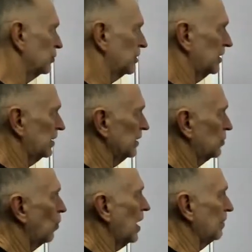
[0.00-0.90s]
that this
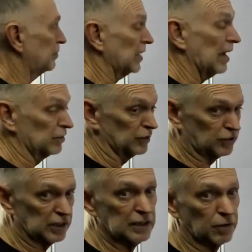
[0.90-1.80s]
wipes out to
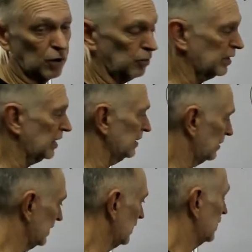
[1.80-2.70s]
0, because
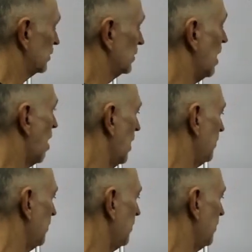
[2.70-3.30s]
it does not.